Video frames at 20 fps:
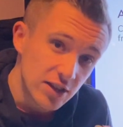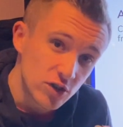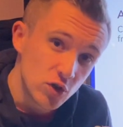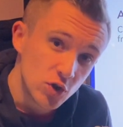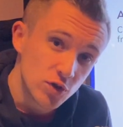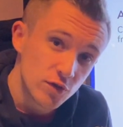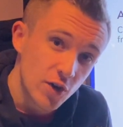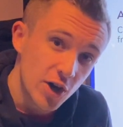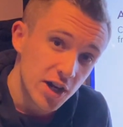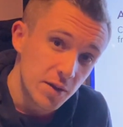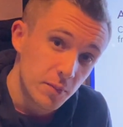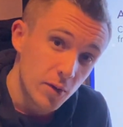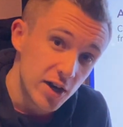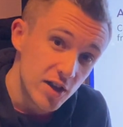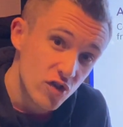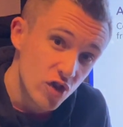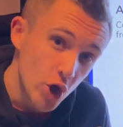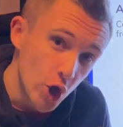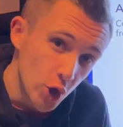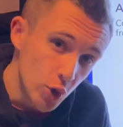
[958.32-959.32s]
you divide it by
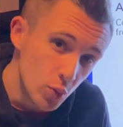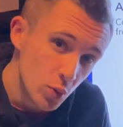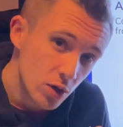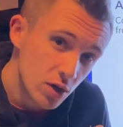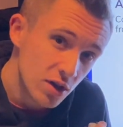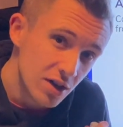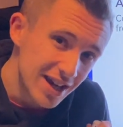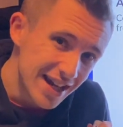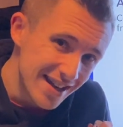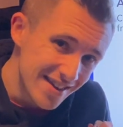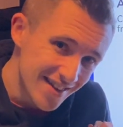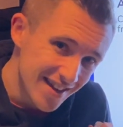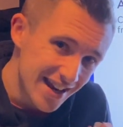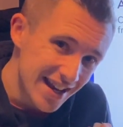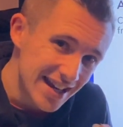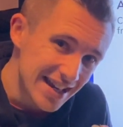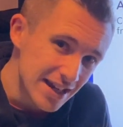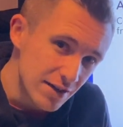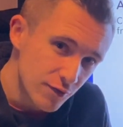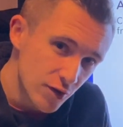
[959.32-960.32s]
2? Is it
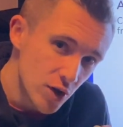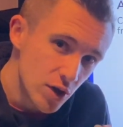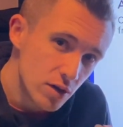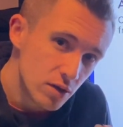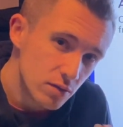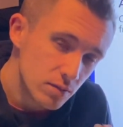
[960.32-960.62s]
even?